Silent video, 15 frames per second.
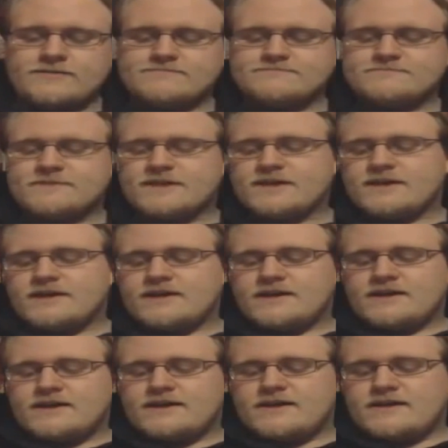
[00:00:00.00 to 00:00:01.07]

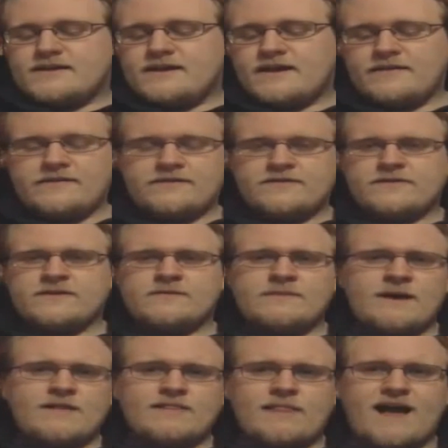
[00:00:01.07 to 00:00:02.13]
Now, the
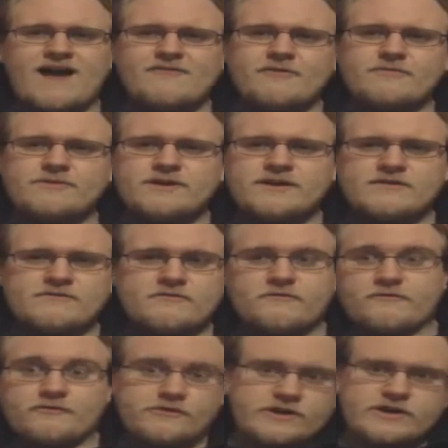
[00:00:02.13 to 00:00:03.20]
thing about lava being
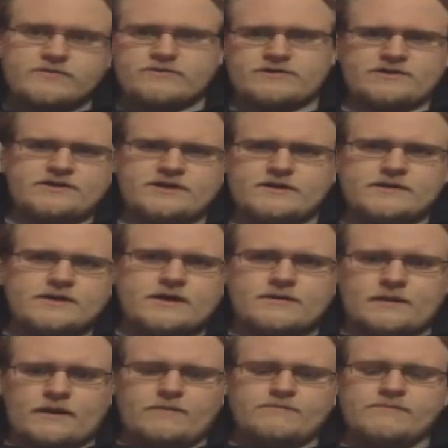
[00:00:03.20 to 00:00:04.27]

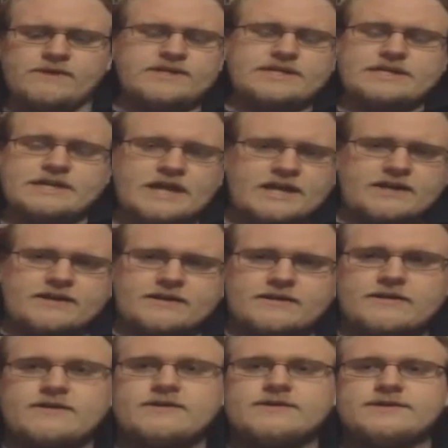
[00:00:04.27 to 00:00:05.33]
frequently
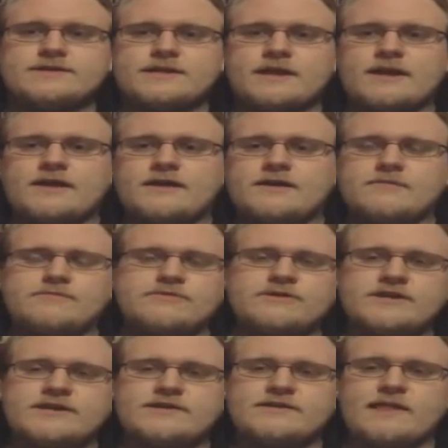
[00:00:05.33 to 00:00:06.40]
misdated is a
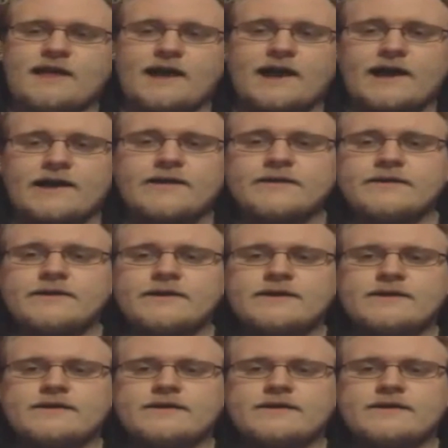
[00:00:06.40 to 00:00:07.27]
complete lie.